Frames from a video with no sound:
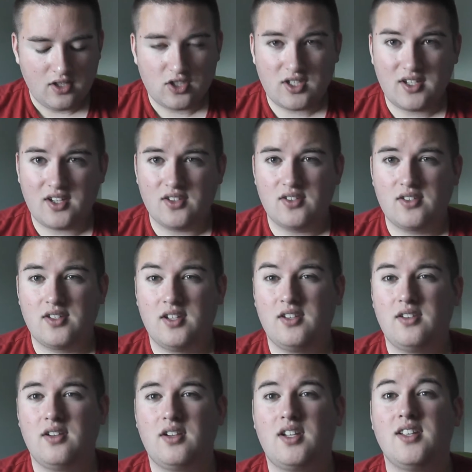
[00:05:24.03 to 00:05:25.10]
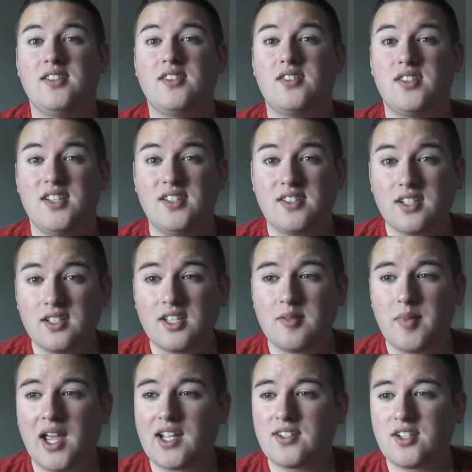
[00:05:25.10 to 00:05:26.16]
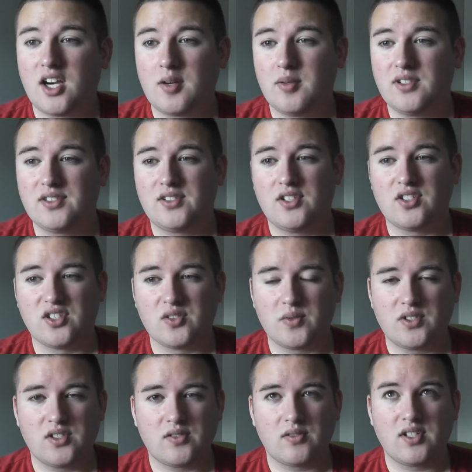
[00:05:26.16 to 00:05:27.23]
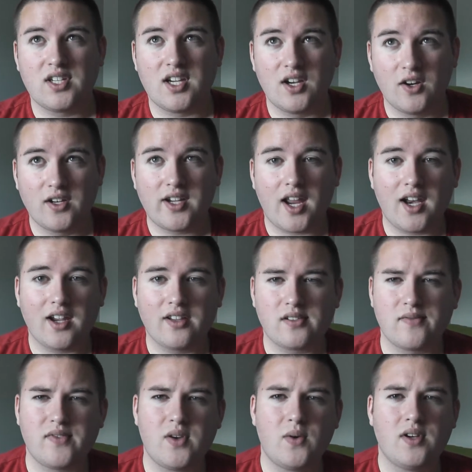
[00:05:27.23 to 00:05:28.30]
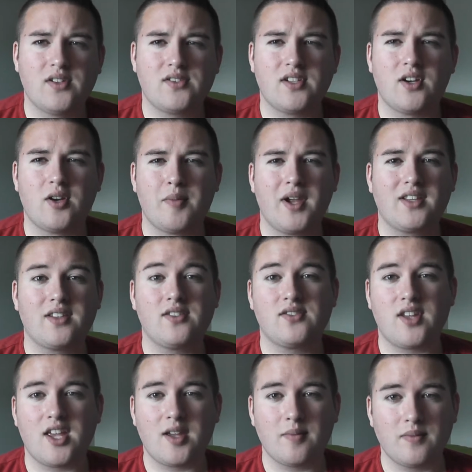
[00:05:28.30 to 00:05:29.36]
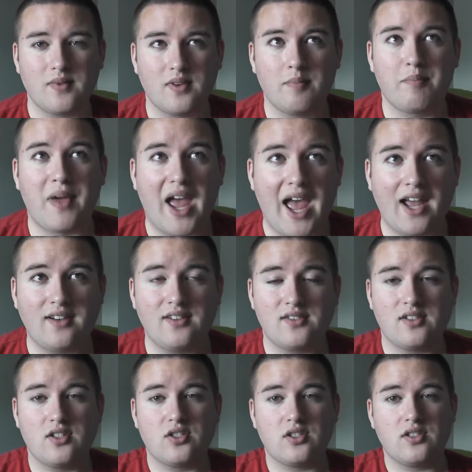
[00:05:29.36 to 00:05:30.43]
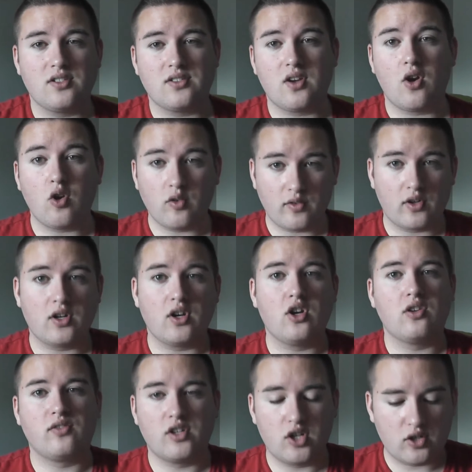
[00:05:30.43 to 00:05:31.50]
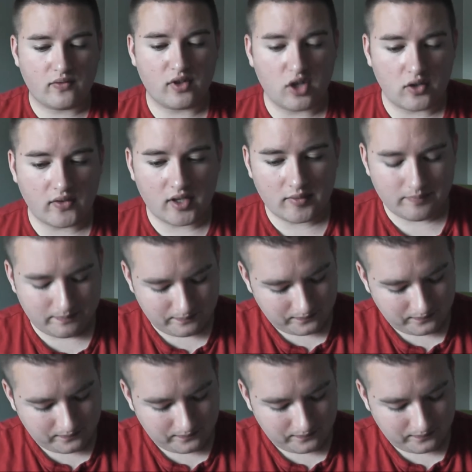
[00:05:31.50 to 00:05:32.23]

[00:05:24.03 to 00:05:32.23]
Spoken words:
She consistently makes terrible decisions, which is really irritating as a viewer to see her make the same bad decisions over and over and over and over.